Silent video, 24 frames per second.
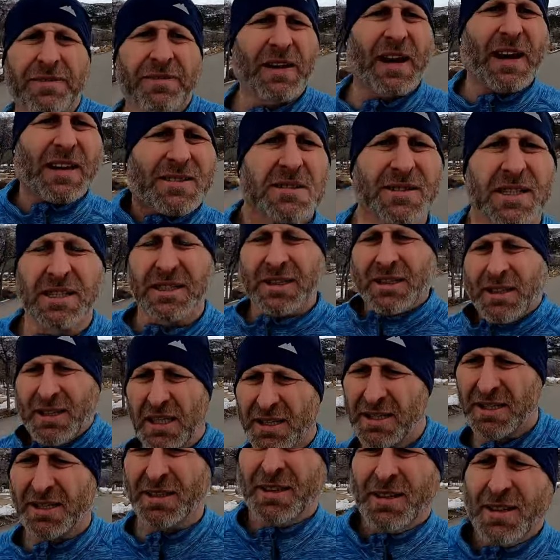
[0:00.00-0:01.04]
fasting
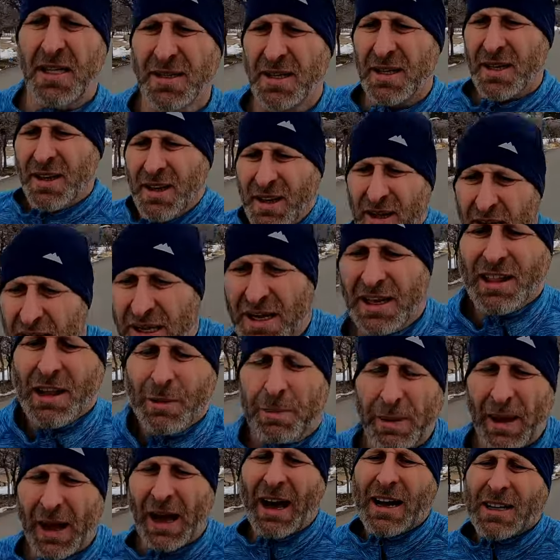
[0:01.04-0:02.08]
in
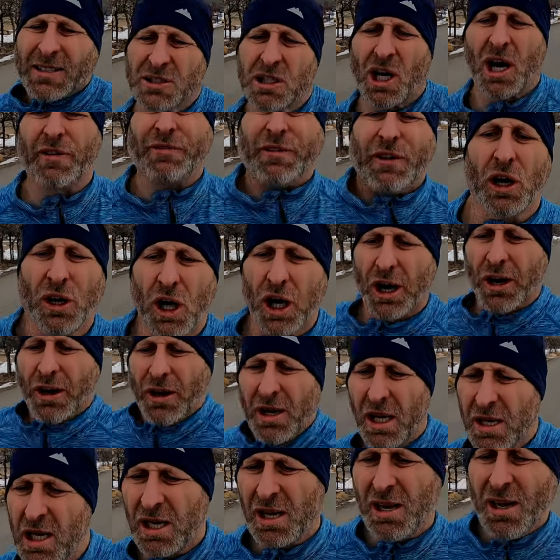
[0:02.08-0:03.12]
the past, off and
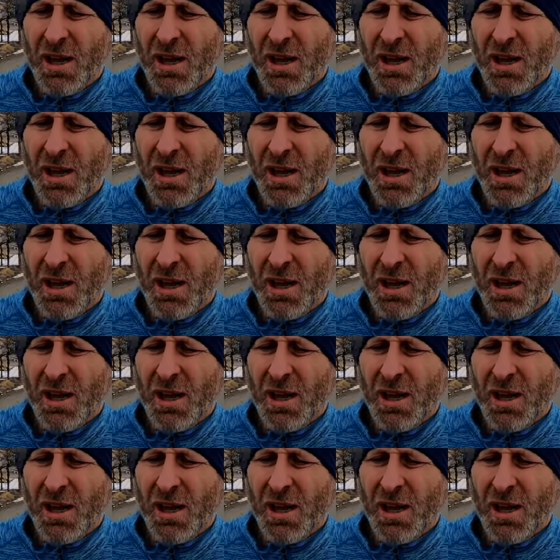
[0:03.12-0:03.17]
on.